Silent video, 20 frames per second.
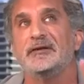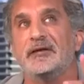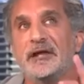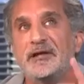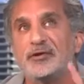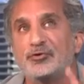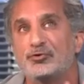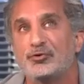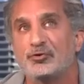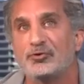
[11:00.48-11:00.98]
the
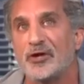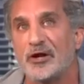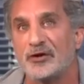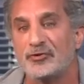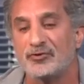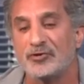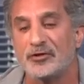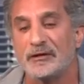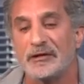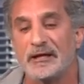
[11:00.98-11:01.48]

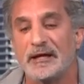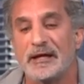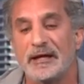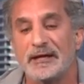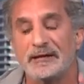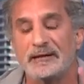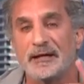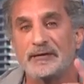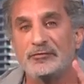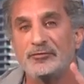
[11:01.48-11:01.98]
introduction
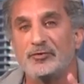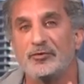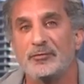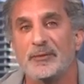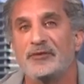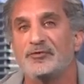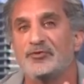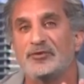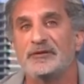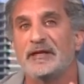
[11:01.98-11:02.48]
that you
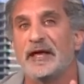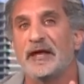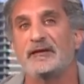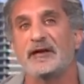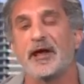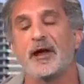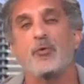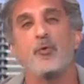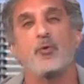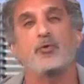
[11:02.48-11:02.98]
mentioned the
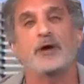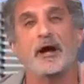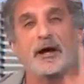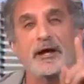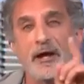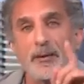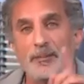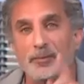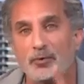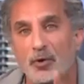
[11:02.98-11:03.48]
Iraq War. I
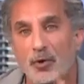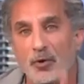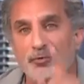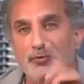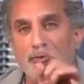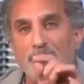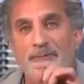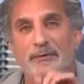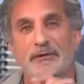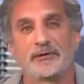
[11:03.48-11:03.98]
applaud
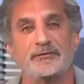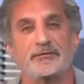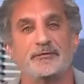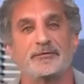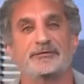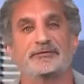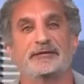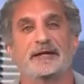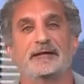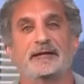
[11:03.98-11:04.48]
you, Piers, for
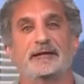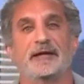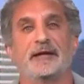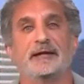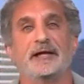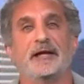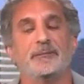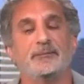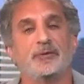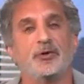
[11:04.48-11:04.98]
saying that,
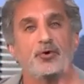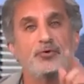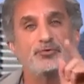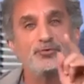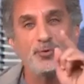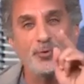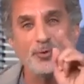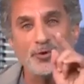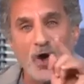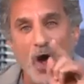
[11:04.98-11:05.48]
because
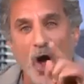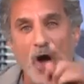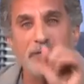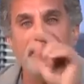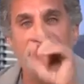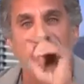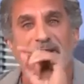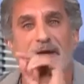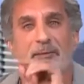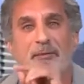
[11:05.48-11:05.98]
you were
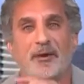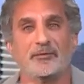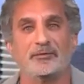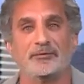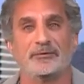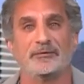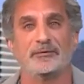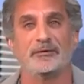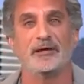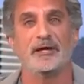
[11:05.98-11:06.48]
honest about
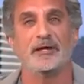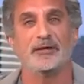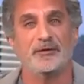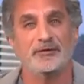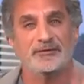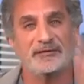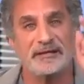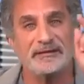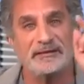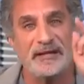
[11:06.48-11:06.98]
it. You
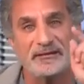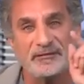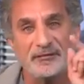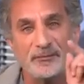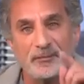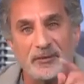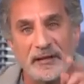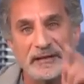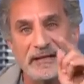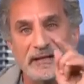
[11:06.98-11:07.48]
said that
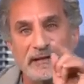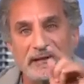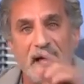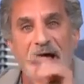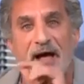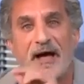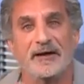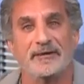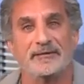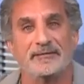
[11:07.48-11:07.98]
spreading
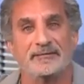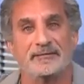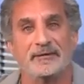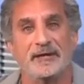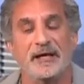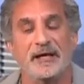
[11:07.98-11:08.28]
lies